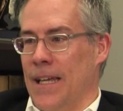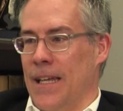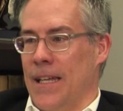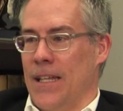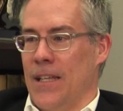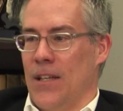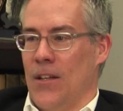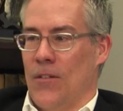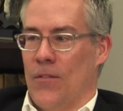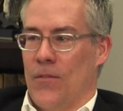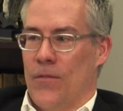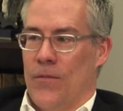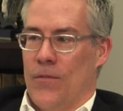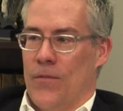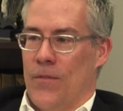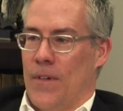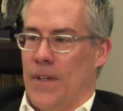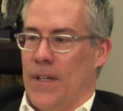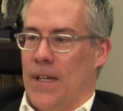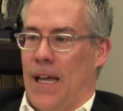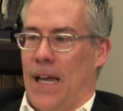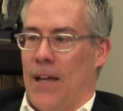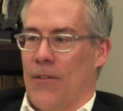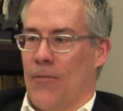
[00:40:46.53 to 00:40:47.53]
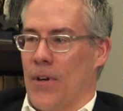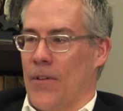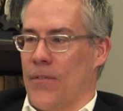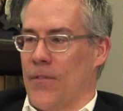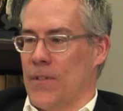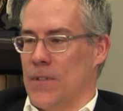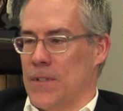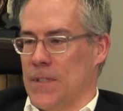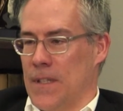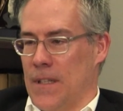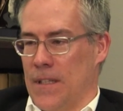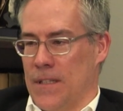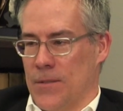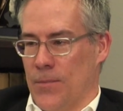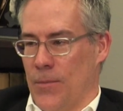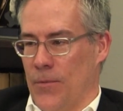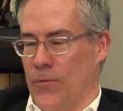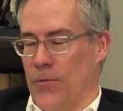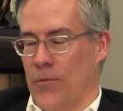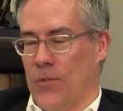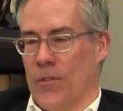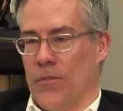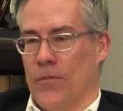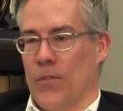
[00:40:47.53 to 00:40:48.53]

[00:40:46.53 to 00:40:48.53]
you know, I referenced this before.